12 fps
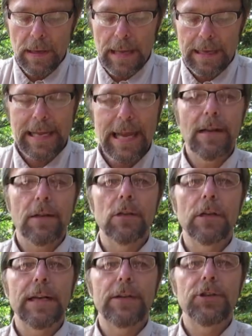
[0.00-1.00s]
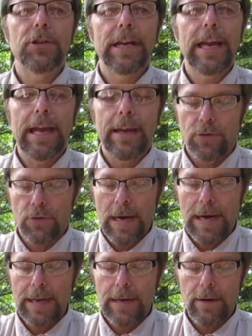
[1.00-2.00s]
and take a look at your gauge
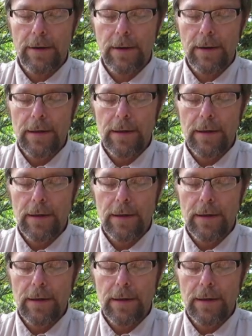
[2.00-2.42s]
right here.